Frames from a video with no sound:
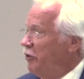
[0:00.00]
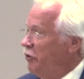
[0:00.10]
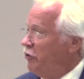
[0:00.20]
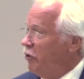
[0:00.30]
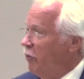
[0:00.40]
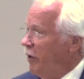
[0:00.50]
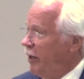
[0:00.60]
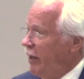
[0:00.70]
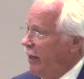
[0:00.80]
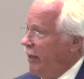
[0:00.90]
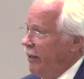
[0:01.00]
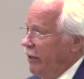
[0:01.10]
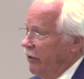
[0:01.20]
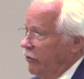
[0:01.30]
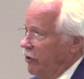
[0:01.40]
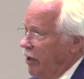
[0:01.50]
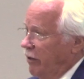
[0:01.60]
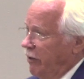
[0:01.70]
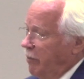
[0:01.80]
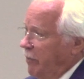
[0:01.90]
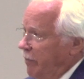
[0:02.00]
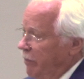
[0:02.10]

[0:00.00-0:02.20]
So when I saw the